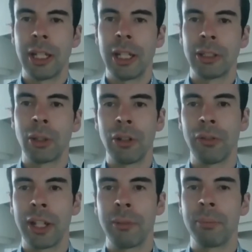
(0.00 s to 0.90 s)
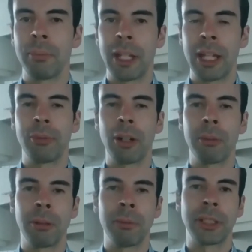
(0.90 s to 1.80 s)
solve
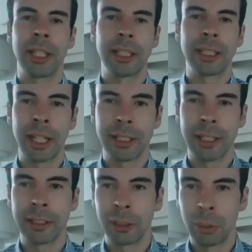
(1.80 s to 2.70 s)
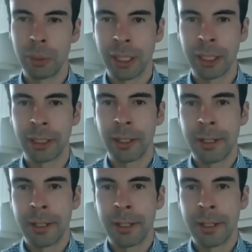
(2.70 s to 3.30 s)
problems in the sciences, including